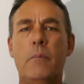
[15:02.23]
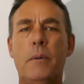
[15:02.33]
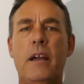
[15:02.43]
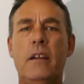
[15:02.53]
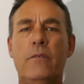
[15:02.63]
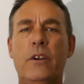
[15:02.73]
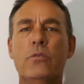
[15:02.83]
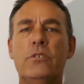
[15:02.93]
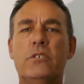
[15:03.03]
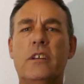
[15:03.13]
part of
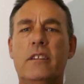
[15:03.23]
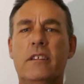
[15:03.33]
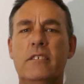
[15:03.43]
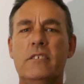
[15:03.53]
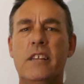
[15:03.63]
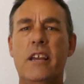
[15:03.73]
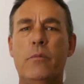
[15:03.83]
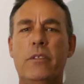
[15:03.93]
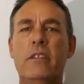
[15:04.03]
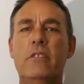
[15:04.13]
Ulster that is now
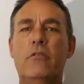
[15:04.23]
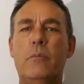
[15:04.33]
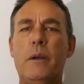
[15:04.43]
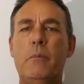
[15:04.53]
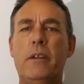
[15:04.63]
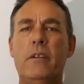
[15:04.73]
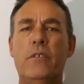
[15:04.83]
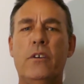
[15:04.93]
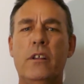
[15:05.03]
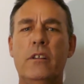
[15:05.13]
within the Republic of
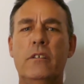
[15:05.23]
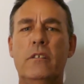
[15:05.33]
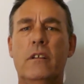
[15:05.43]
Ireland.